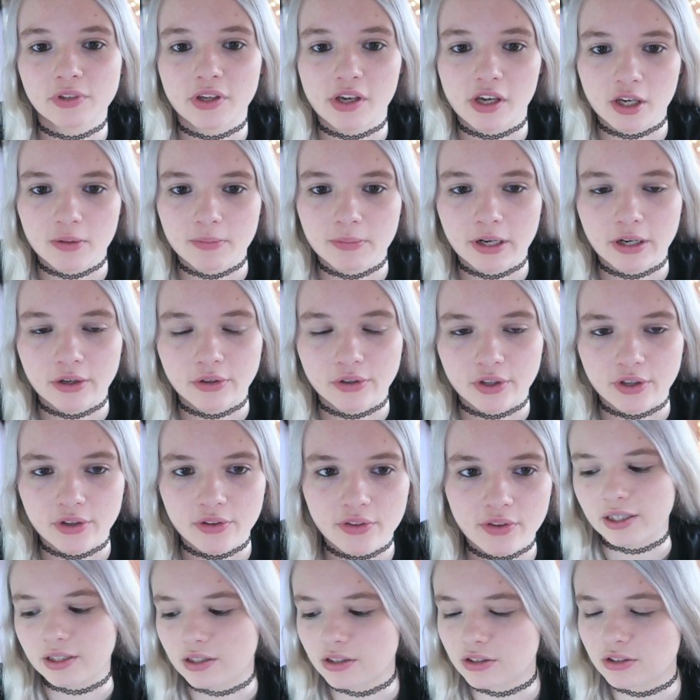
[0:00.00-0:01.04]
think about it.
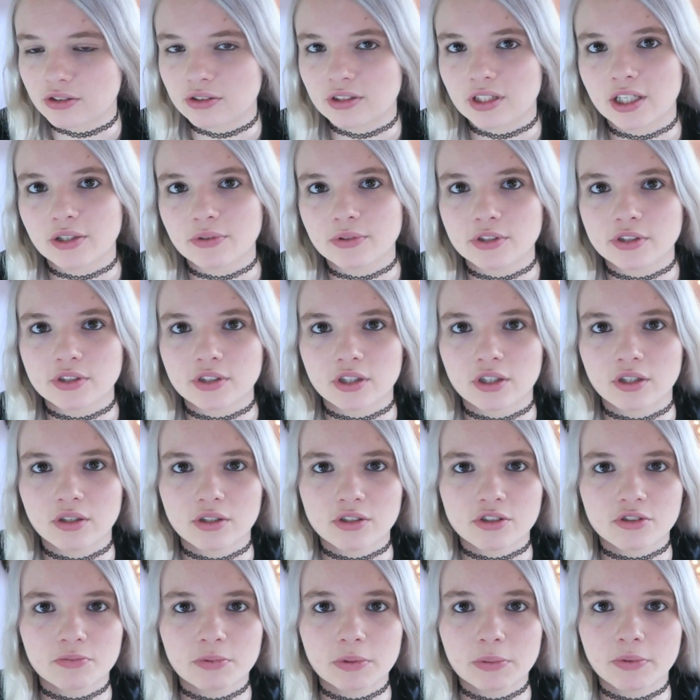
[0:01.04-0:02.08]
And also, like we saw,
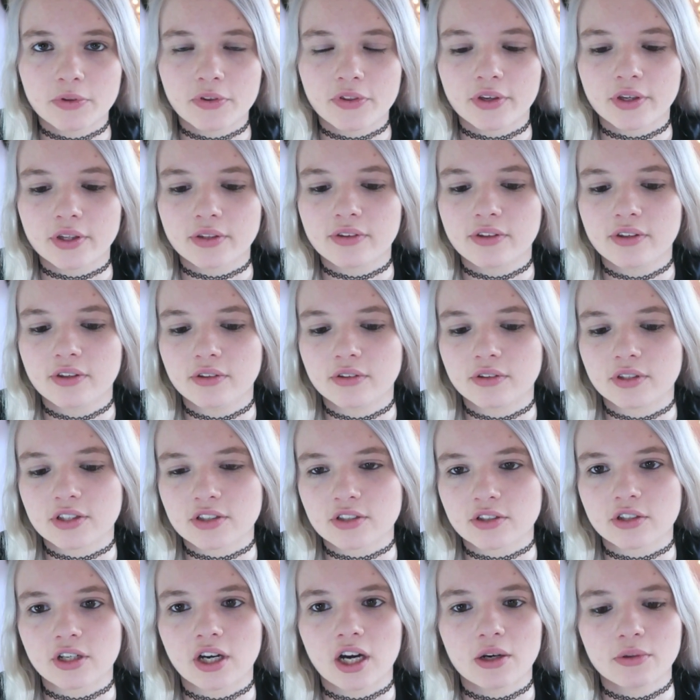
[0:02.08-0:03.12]
lots of people think Theon as
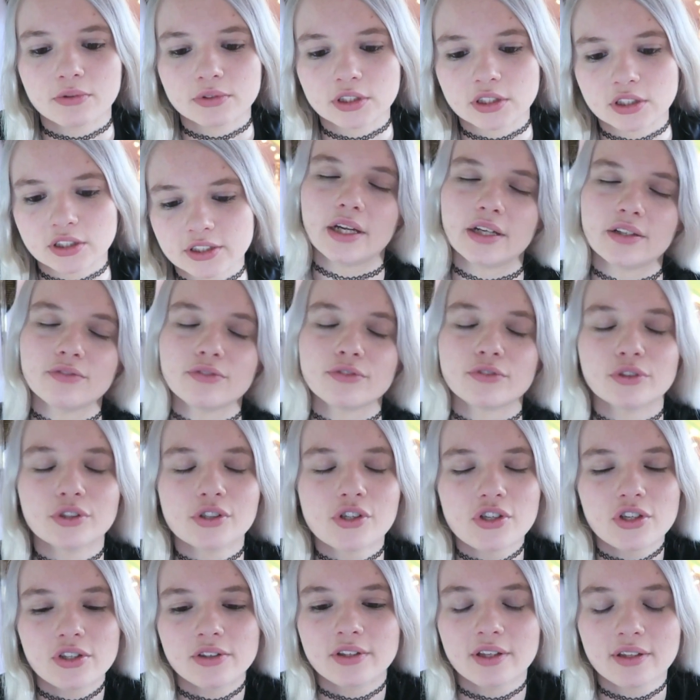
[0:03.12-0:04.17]
a coward. And of
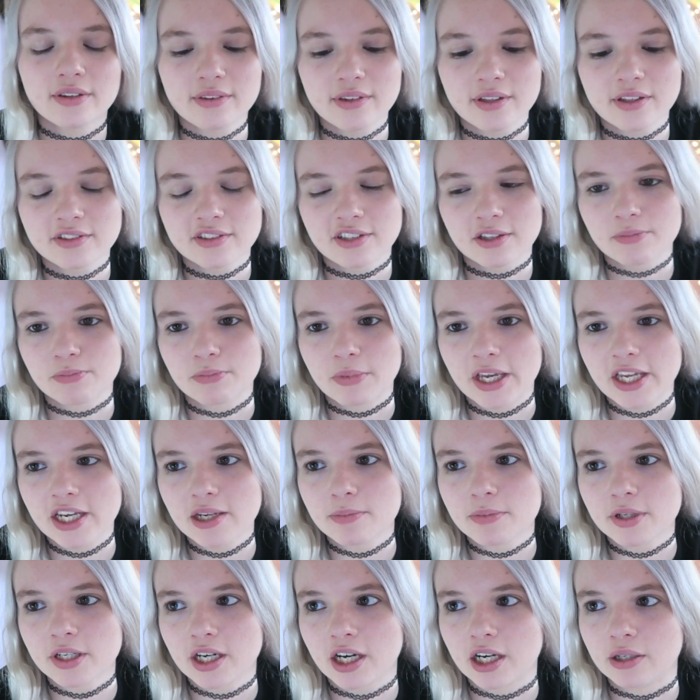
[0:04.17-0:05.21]
course, he did things that made
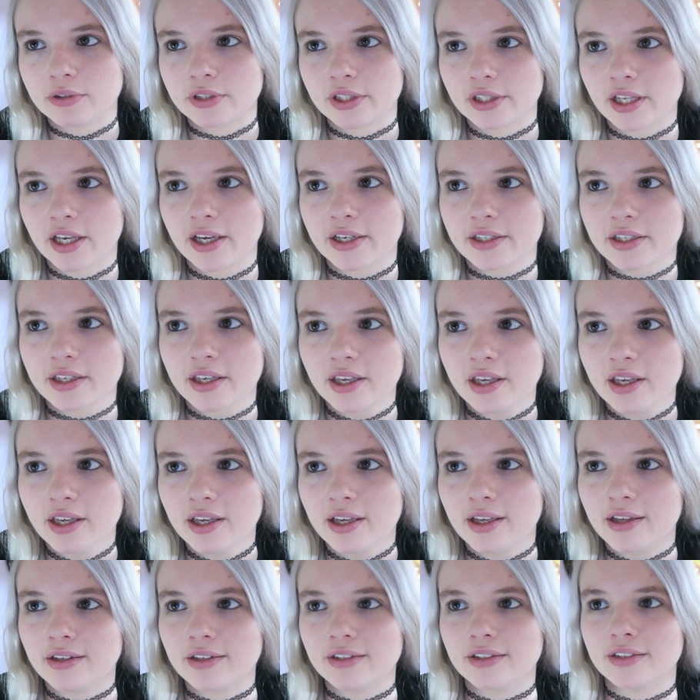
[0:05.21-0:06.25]
him a coward, like
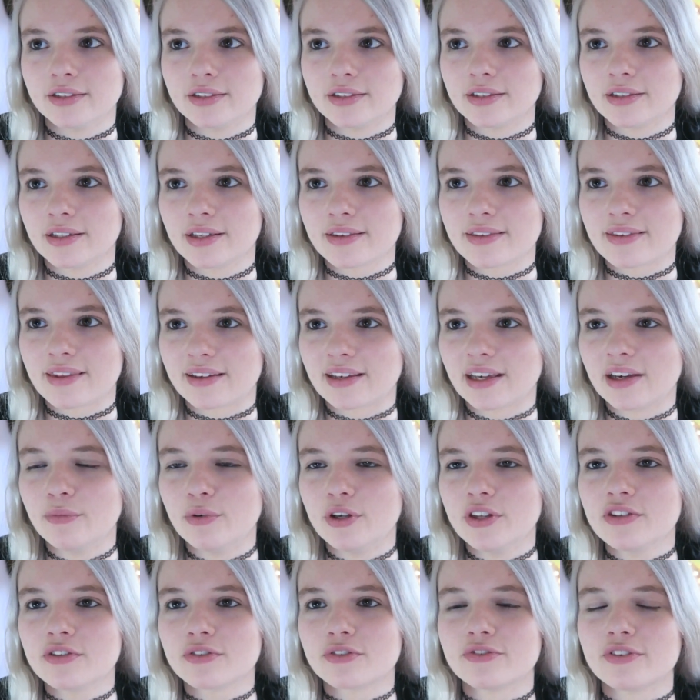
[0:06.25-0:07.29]
attacking
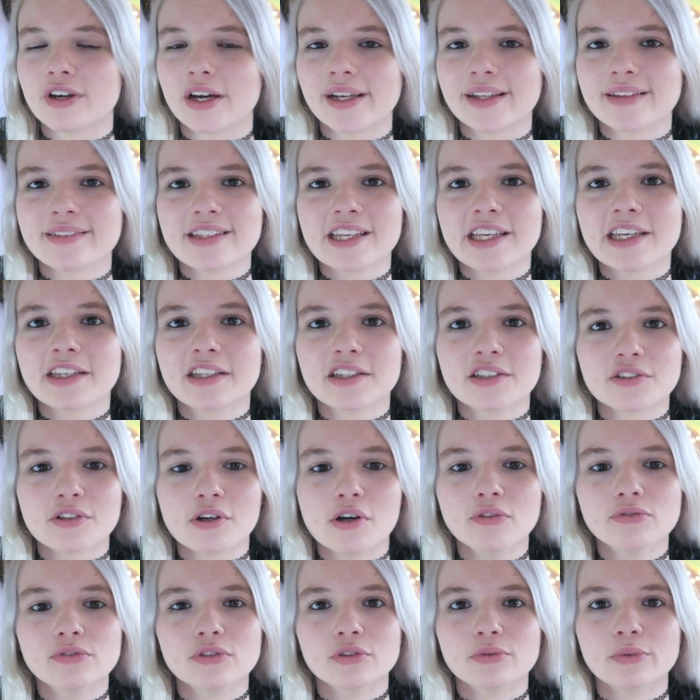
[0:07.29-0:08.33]
Winterfell and taking it
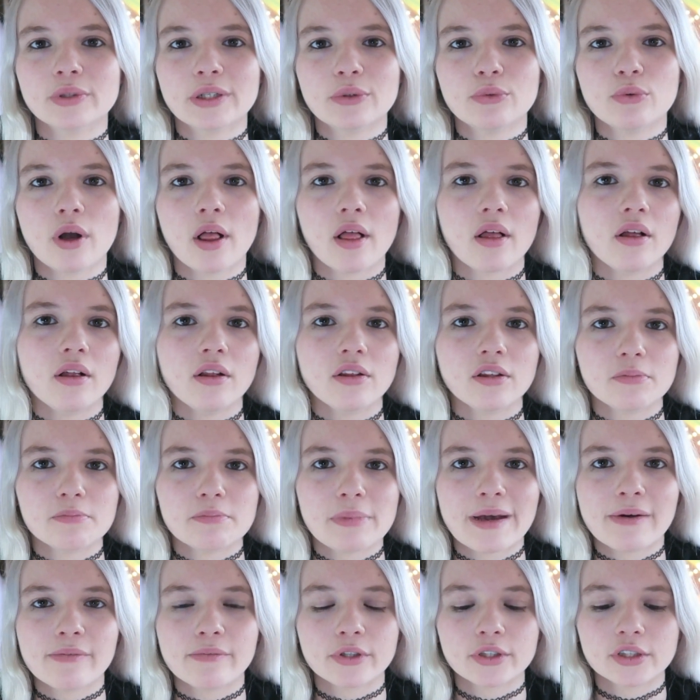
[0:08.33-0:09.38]
over while all the
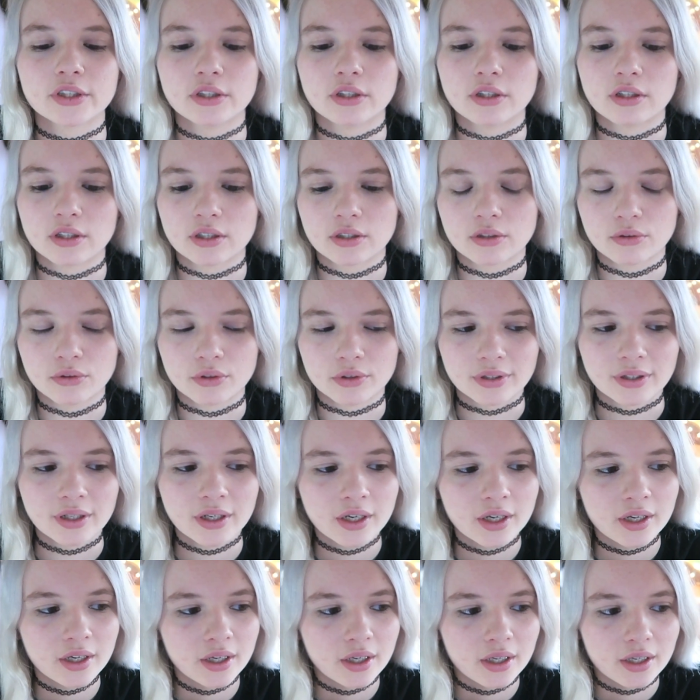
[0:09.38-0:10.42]
men were gone. Or
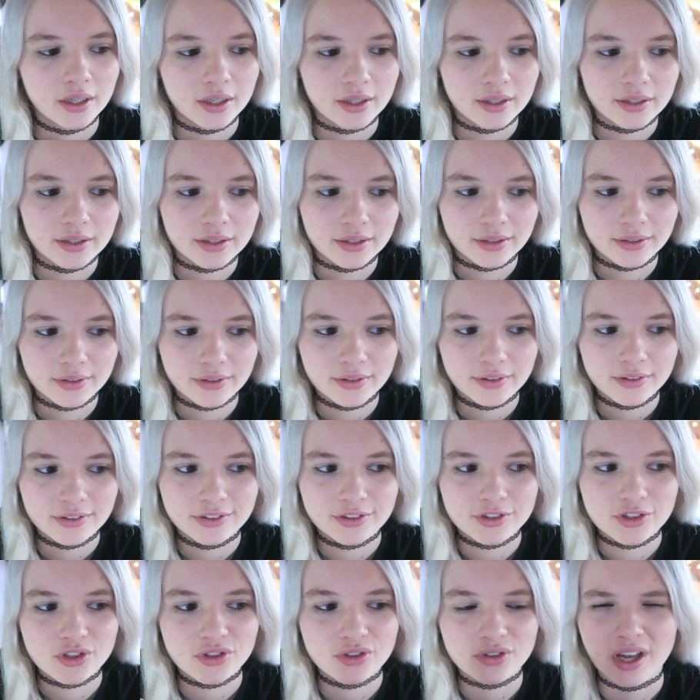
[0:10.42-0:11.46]

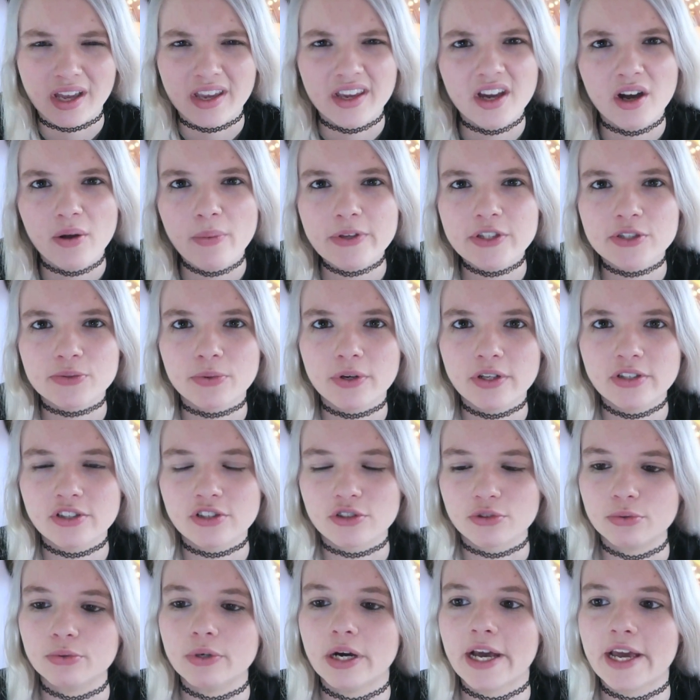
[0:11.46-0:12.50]
he always runs
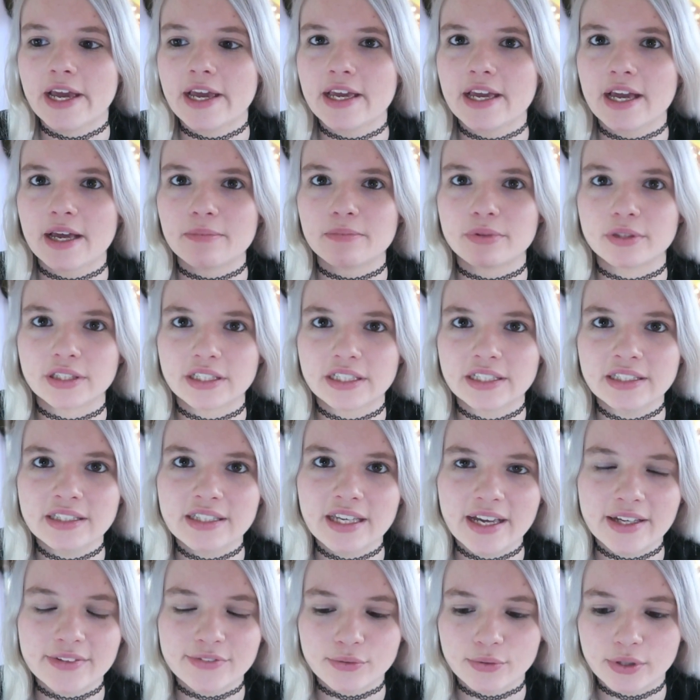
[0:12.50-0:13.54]
away. But in the
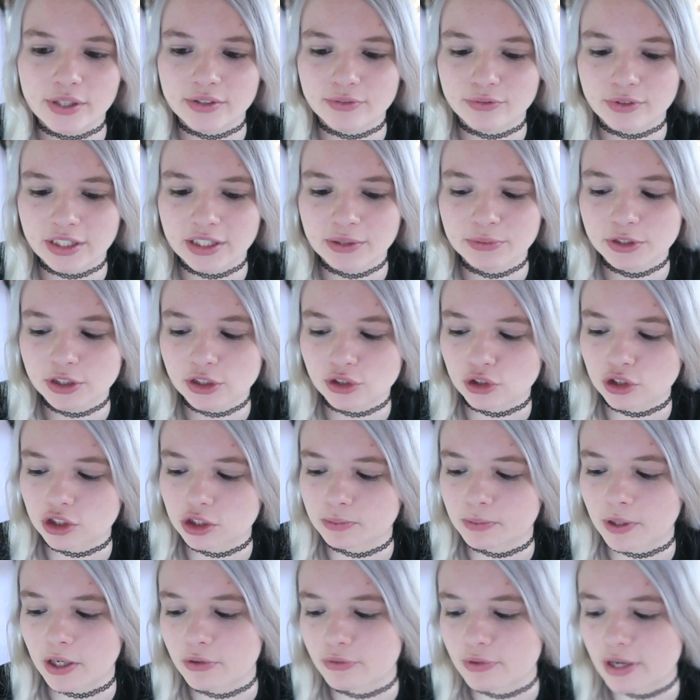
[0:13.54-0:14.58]
end, when he was tortured
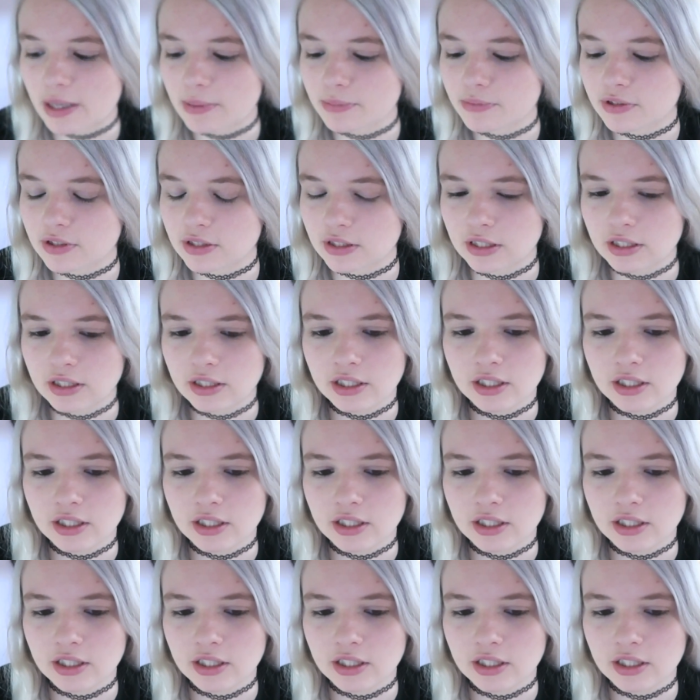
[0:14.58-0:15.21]
by Ramsay,